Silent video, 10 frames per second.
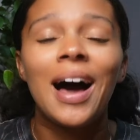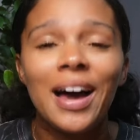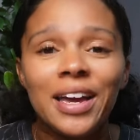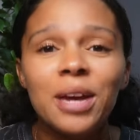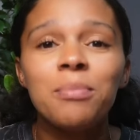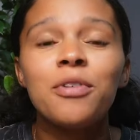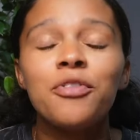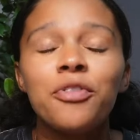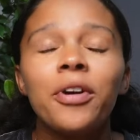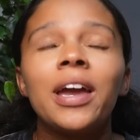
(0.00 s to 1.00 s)
I am
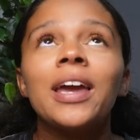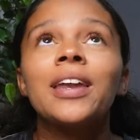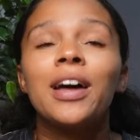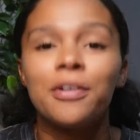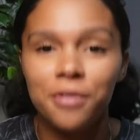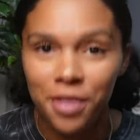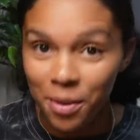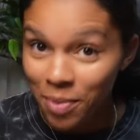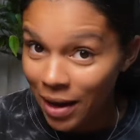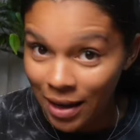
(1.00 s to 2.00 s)
afraid of
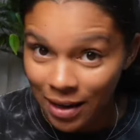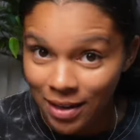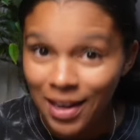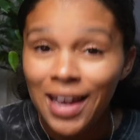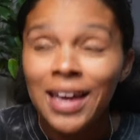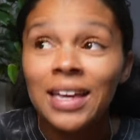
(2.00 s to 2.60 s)
the pain.